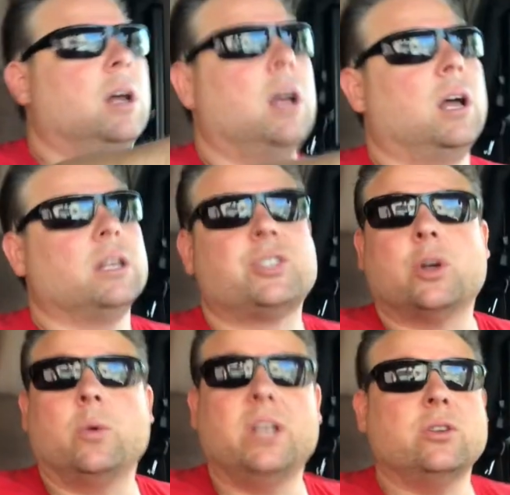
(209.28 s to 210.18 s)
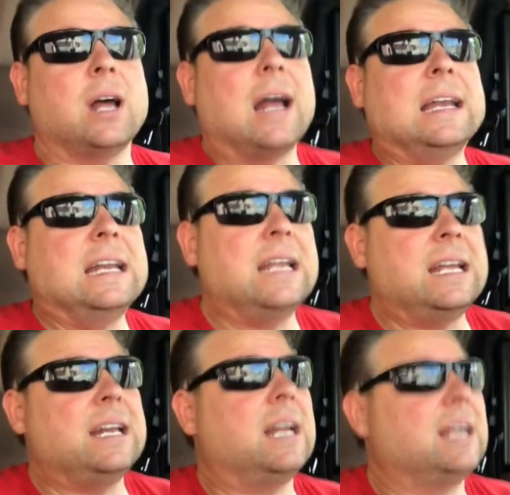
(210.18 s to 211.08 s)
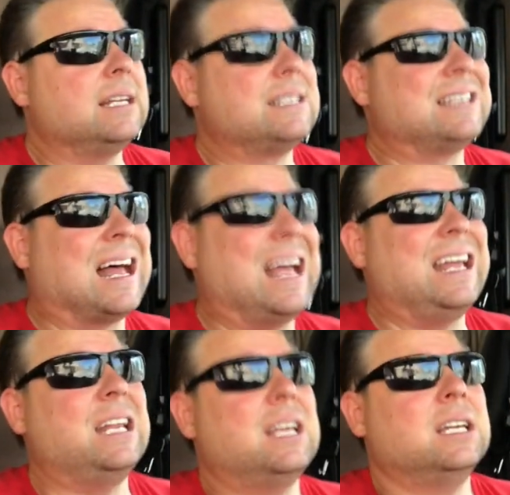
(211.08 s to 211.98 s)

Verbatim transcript: Uh, so we do not need side